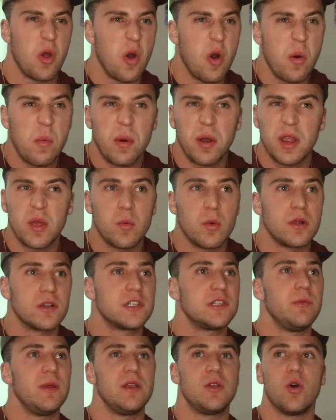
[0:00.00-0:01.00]
nobody
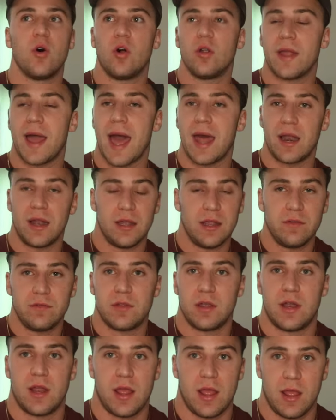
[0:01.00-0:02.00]
wants to be told how to
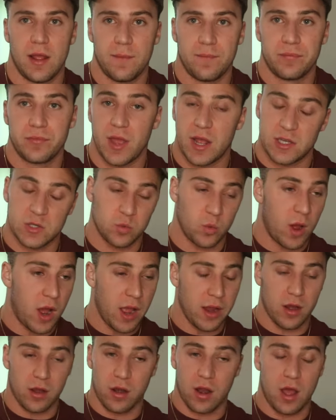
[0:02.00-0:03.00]
live today. That's
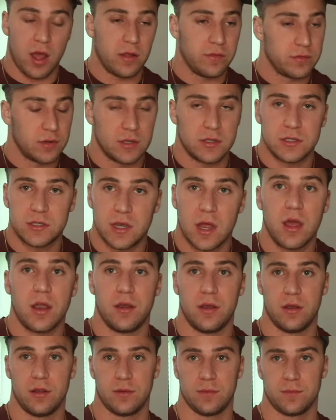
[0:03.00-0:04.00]
why you're all
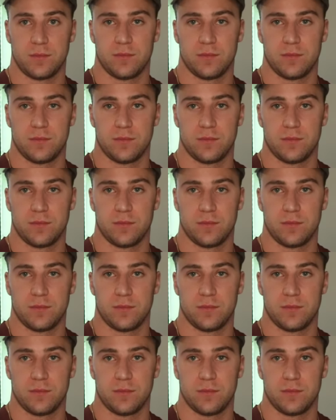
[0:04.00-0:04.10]
stunned.